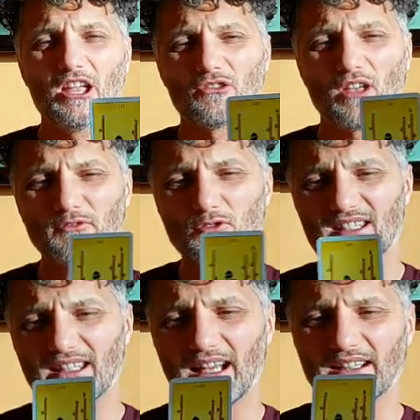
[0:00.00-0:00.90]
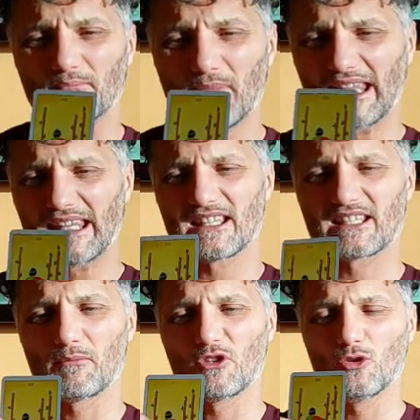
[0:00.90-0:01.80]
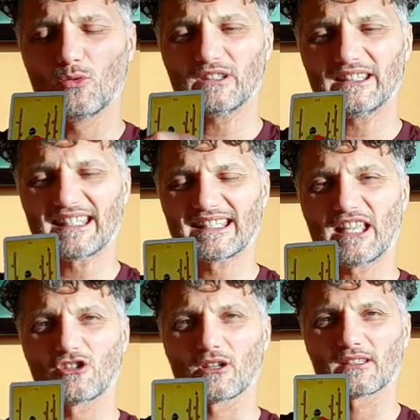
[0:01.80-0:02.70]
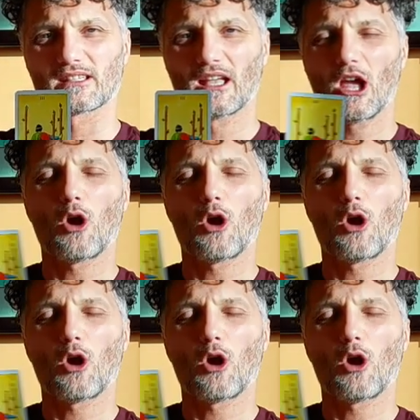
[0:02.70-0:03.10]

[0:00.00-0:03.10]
You have to start making some new decisions.